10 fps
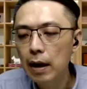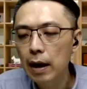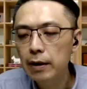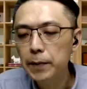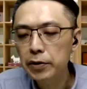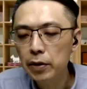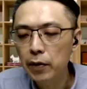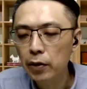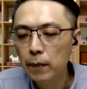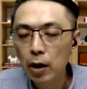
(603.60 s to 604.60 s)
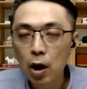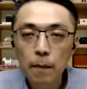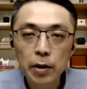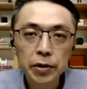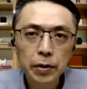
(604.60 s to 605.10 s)
especially when we talk about
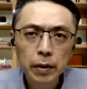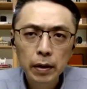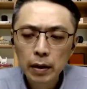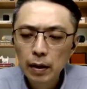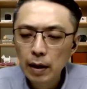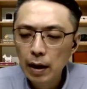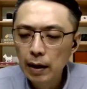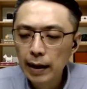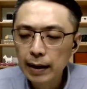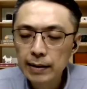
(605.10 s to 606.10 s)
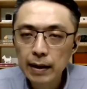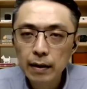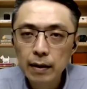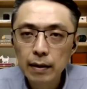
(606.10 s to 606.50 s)
commercial? Like I said,